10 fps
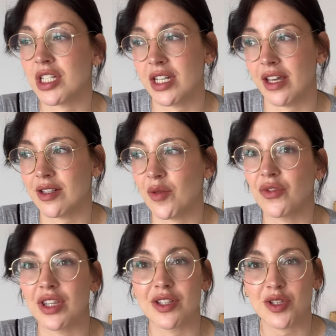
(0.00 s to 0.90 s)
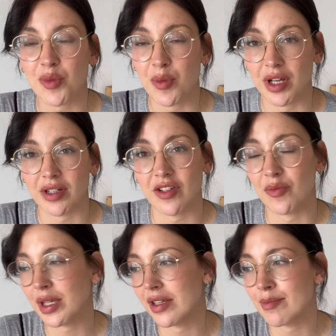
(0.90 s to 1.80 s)
today, so I'm feeling super productive
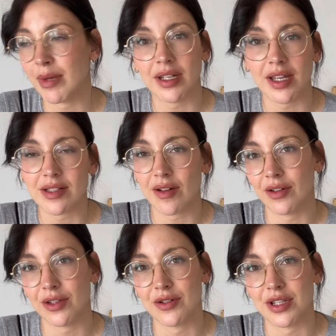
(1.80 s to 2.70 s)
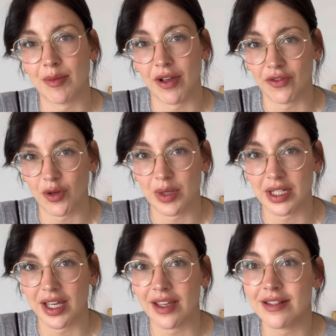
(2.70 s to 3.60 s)
because Mondays aren't usually my filming
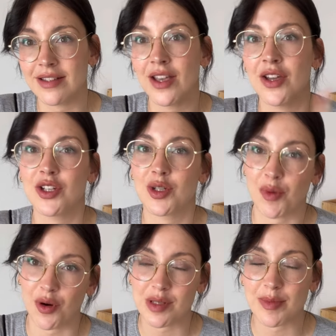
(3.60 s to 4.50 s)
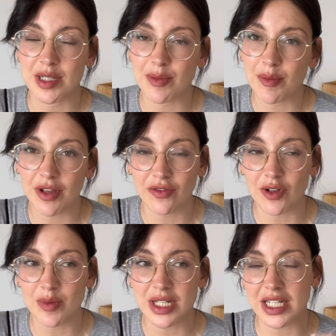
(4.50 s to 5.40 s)
days. Tomorrow is meant to be my
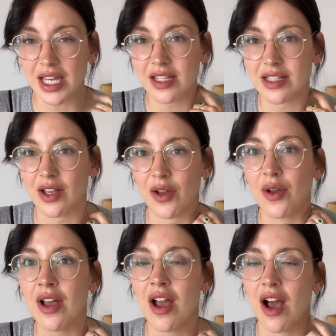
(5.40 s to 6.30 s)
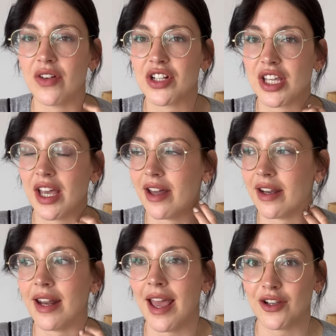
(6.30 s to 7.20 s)
filming day, so I've actually had
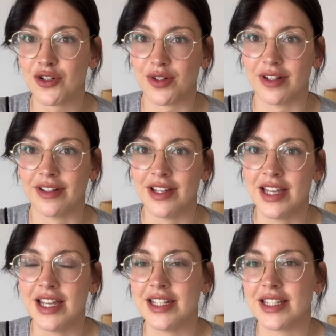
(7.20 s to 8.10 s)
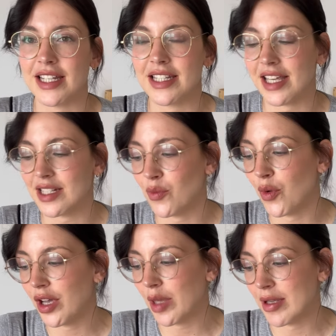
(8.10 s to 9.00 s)
an extra day to get some
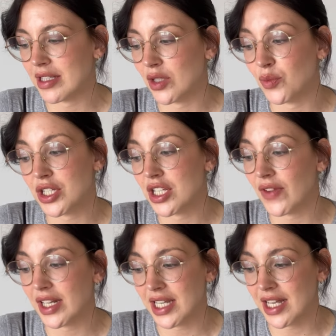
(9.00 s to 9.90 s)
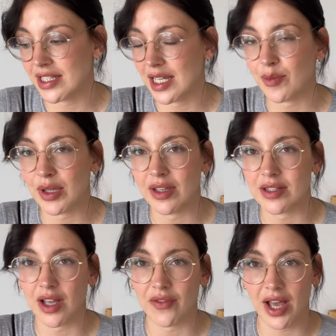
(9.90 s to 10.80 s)
worky bits in, which is fantastic because
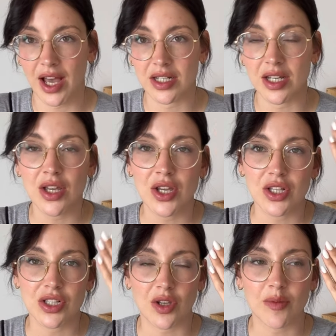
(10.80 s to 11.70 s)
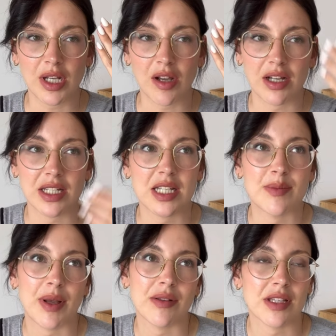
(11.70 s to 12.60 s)
I've had so many ideas
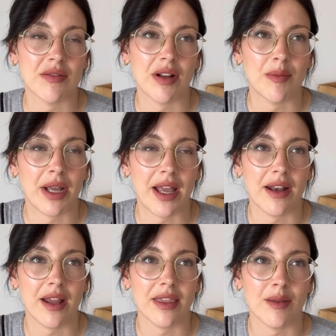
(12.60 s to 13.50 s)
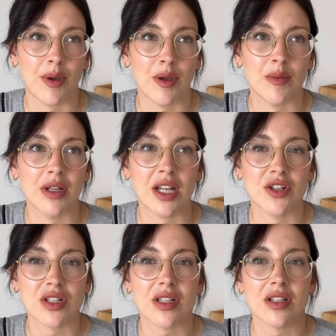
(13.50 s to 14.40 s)
bouncing around in my head at the moment and
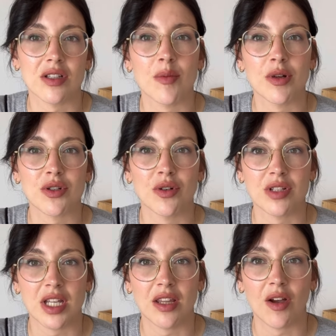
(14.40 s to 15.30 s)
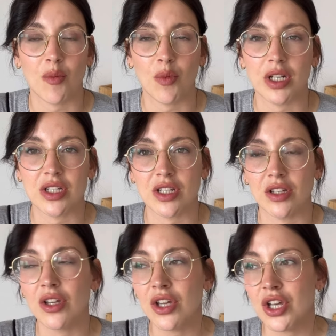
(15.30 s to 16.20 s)
just like so much content that I'm wanting to
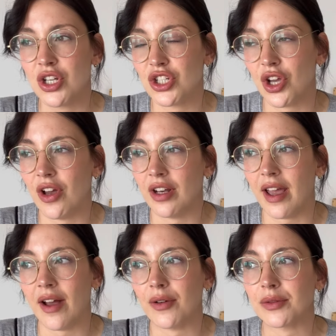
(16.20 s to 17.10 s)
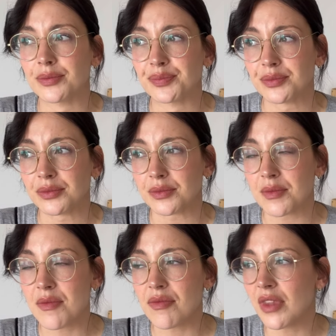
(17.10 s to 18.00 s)
churn out
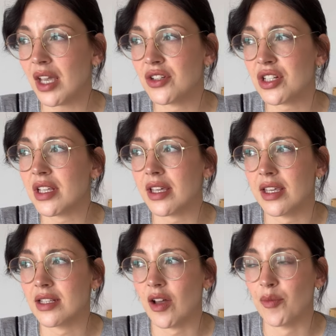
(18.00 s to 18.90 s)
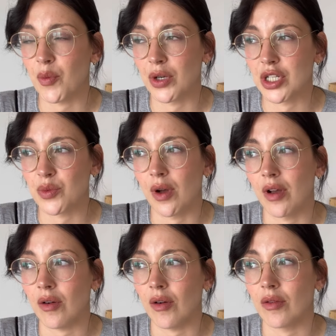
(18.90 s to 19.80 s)
and just like things that I've been wanting to
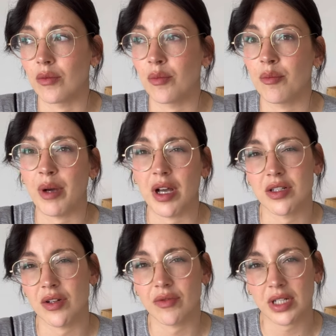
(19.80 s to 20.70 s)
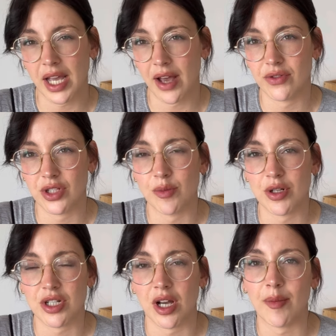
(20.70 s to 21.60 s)
work on, but I don't really have too much
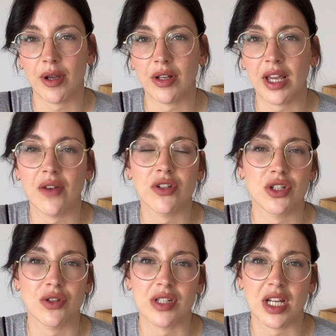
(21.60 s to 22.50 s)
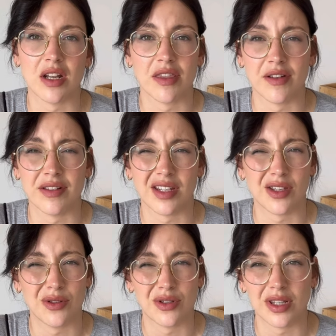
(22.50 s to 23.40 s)
time. I only have a Tuesday and a Thursday
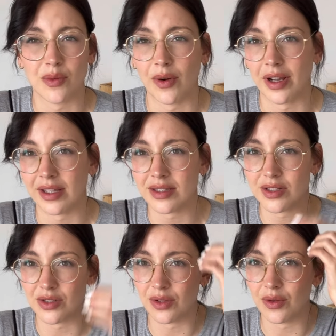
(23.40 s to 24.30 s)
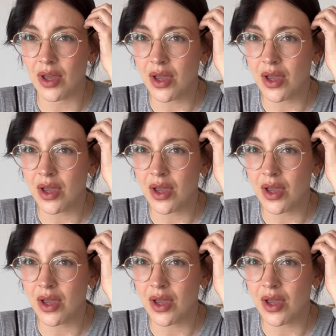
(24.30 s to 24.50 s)
usually where I get to do